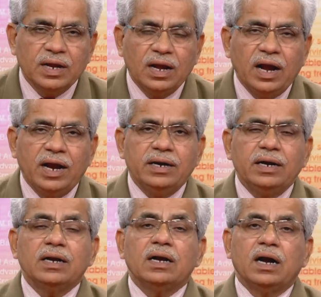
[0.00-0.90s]
and
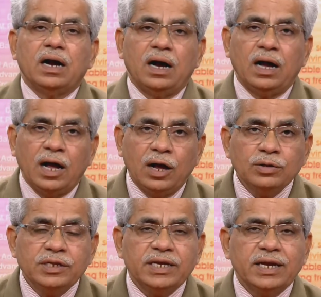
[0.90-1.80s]
how
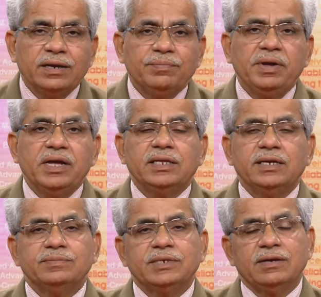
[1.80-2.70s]
they can make
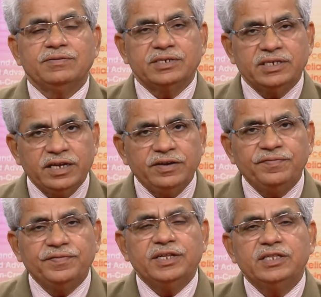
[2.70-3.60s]
themselves safe
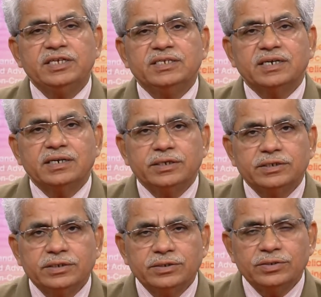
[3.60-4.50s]
in these
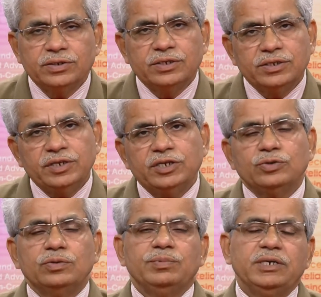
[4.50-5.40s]
conditions. They
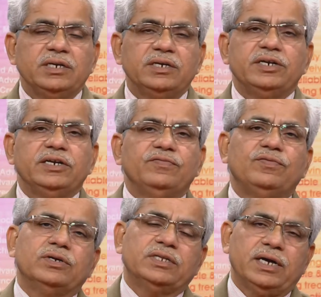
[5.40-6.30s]
should be trained
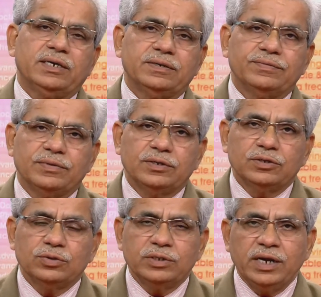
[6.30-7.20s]
for that,
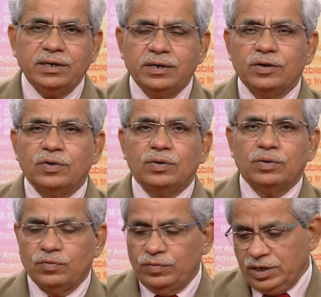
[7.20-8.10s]
so that
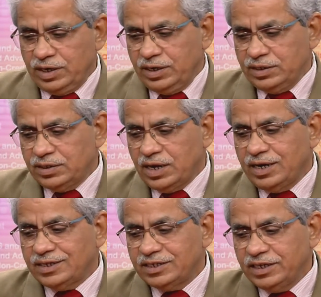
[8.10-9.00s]
workers are
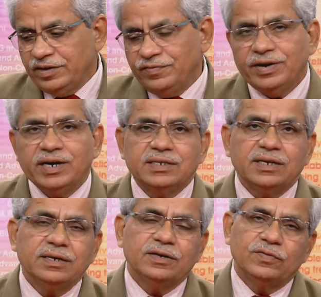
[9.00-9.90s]
safe at the
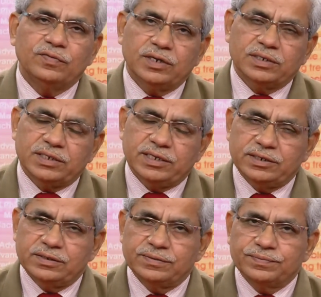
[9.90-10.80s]
work site.
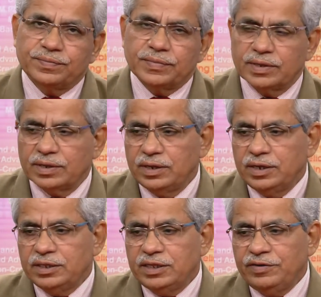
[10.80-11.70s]

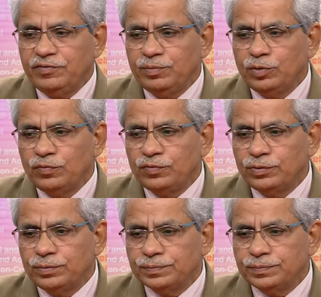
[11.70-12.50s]
Then we move to